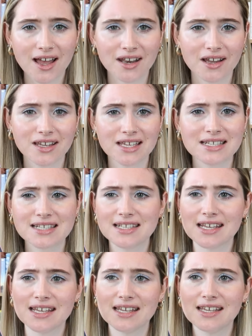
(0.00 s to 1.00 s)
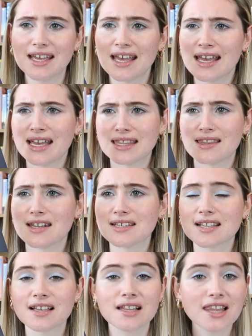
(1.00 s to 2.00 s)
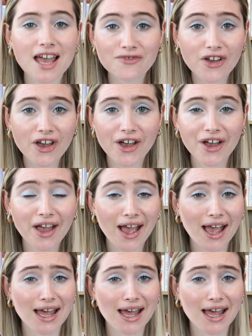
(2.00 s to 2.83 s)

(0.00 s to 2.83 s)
and I can see that it's clever